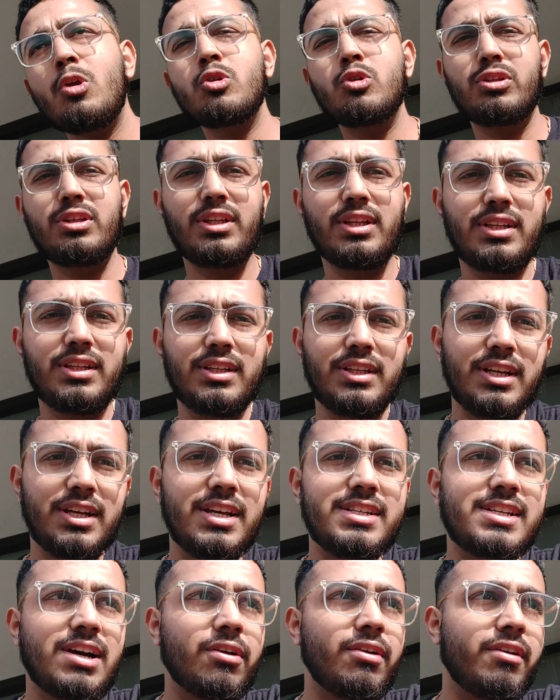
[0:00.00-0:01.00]
So this
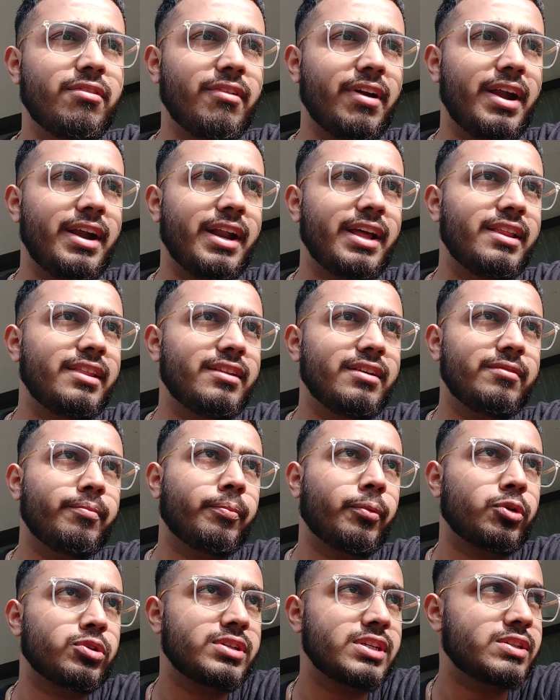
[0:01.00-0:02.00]
is how it went, and the
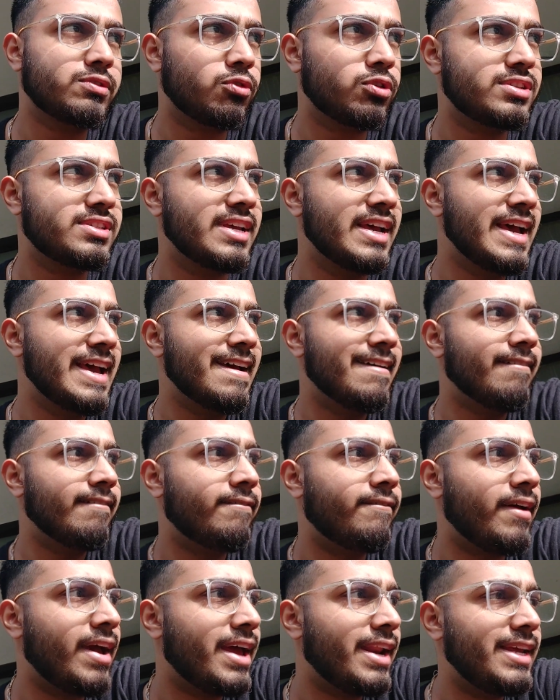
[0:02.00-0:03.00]
process was
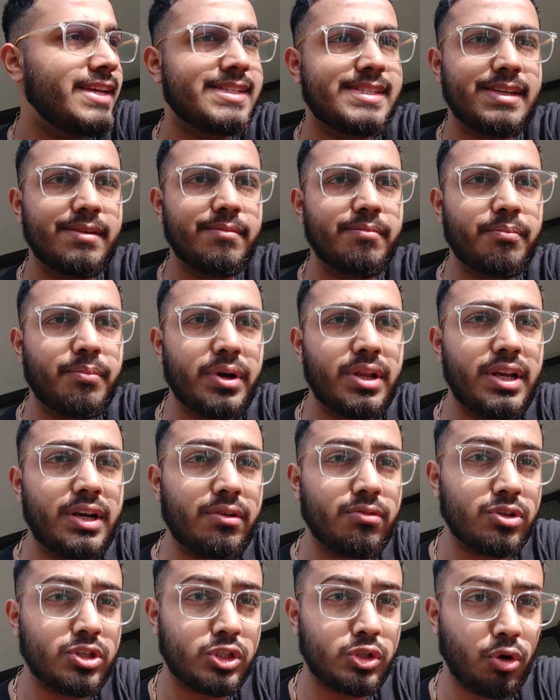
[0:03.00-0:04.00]
very simple.
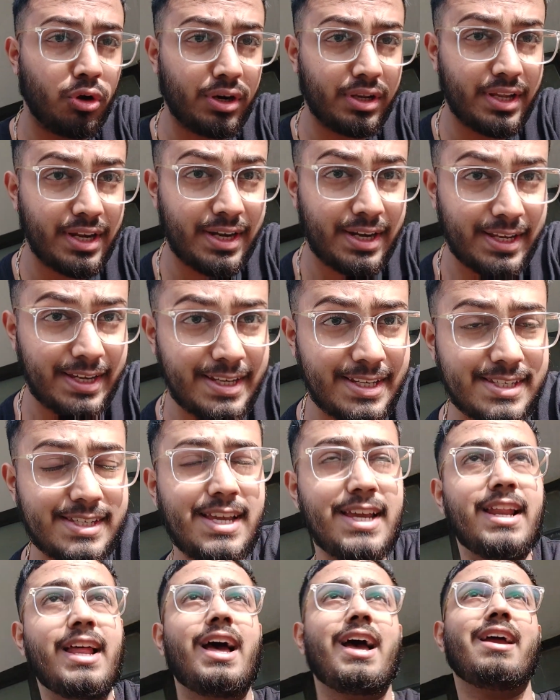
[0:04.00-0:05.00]
It was not that
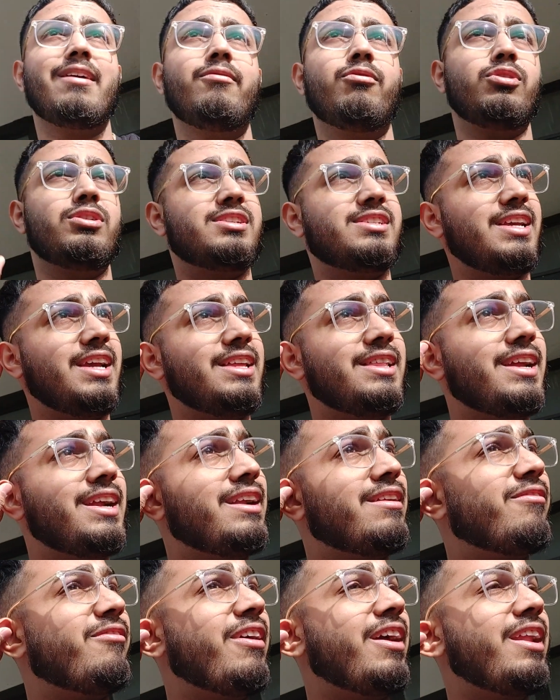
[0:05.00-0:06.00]
easy, and I would say
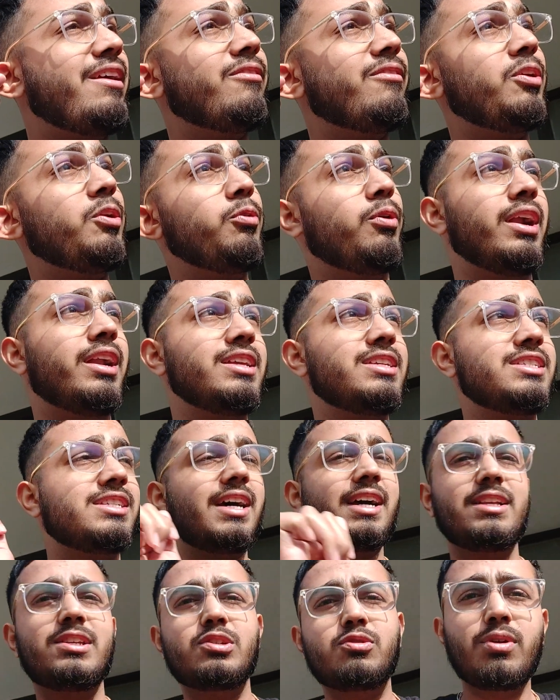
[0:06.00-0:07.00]
that whenever you get a
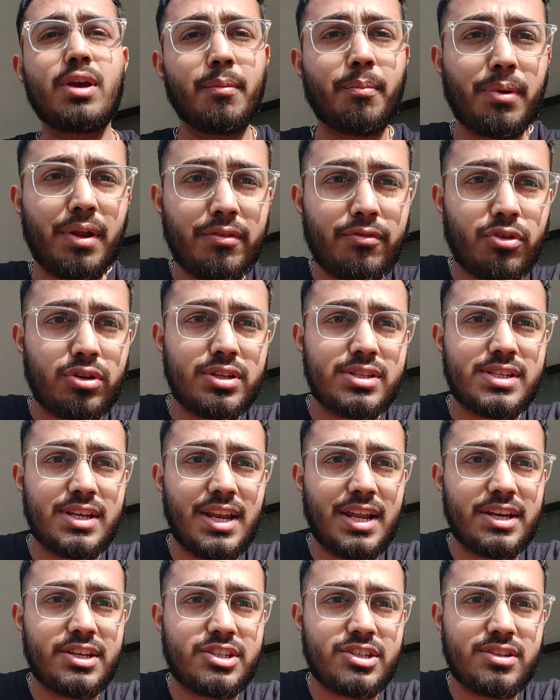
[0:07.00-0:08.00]
chance to apply for these
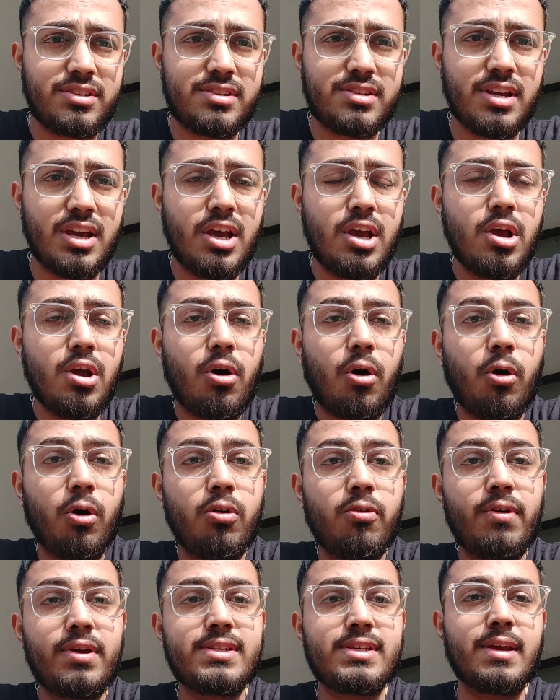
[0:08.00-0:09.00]
elections,
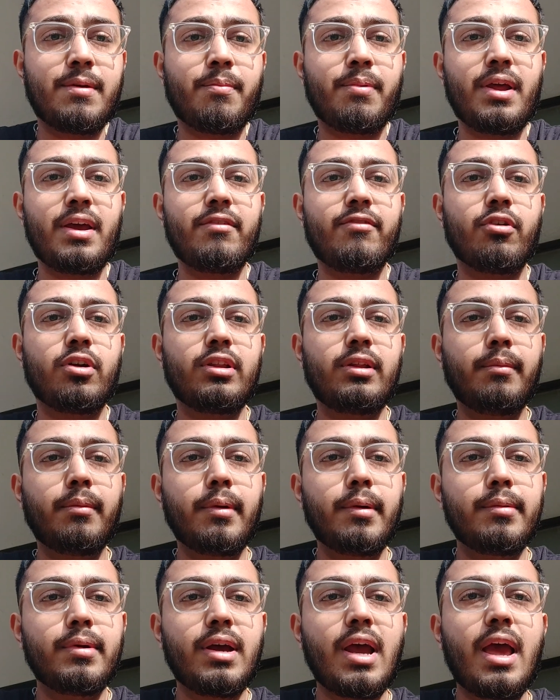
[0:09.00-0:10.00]
always apply for the
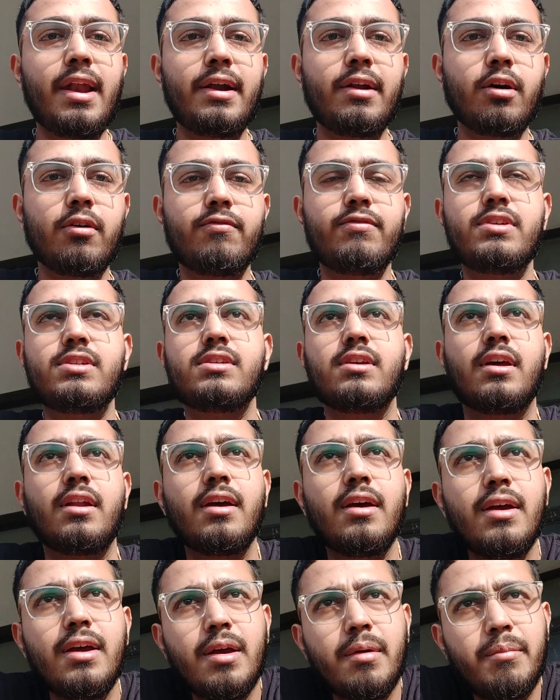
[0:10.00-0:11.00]
ballot officer,
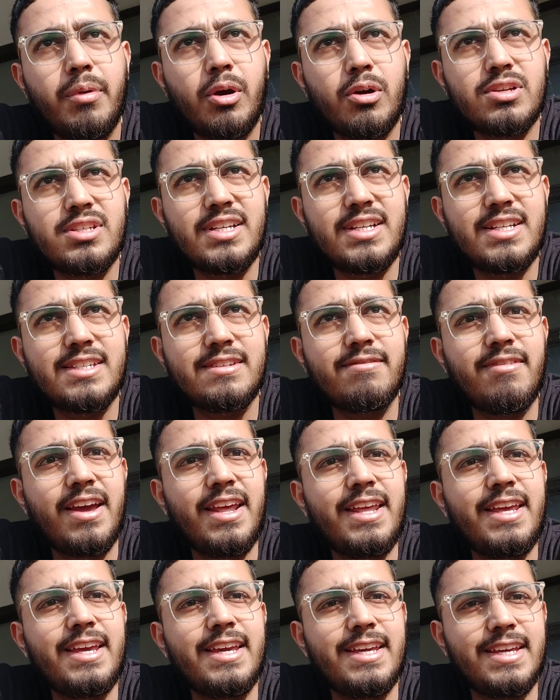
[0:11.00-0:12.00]
because it's
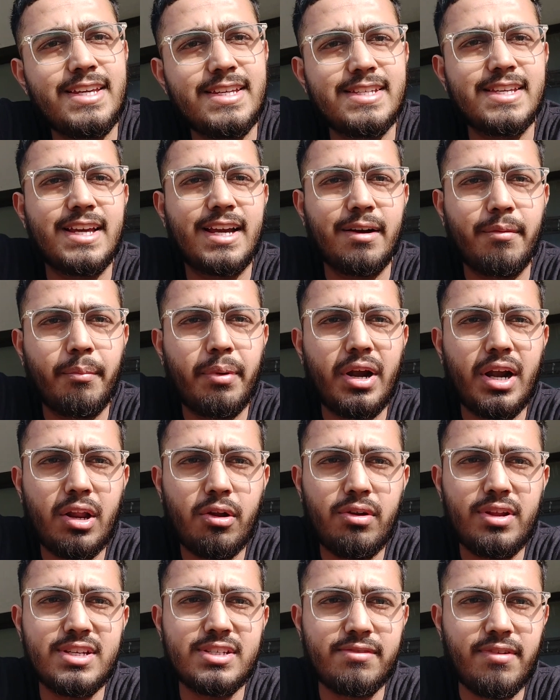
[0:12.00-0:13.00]
very easy.
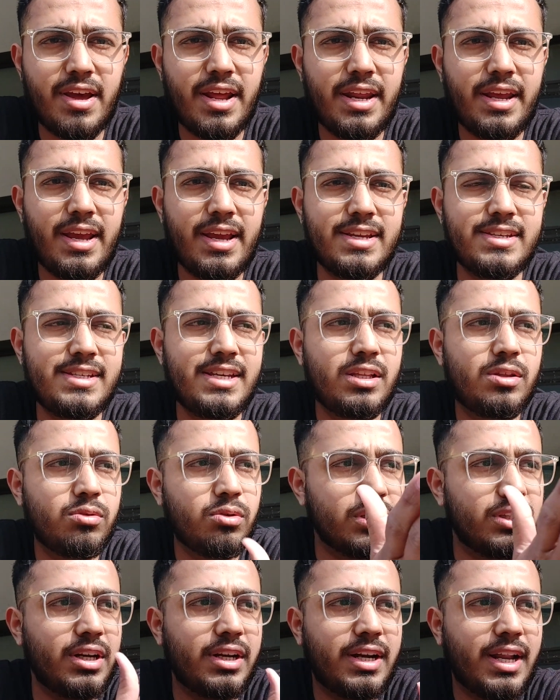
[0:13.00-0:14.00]
Comparatively, it's very easy
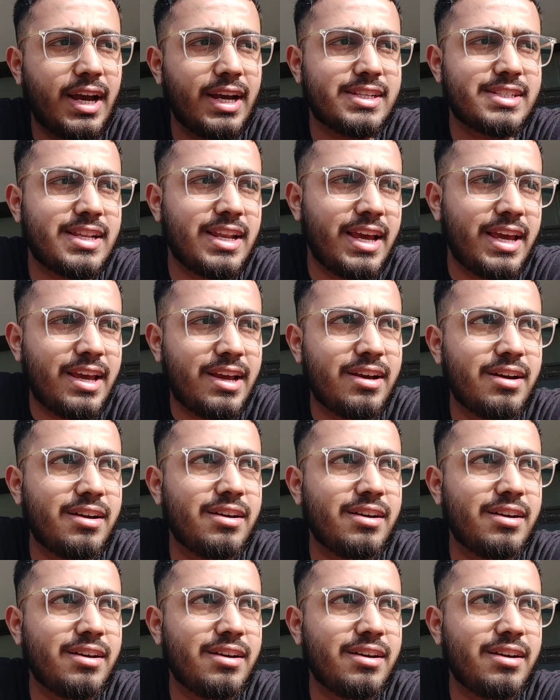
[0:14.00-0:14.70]
to other tasks like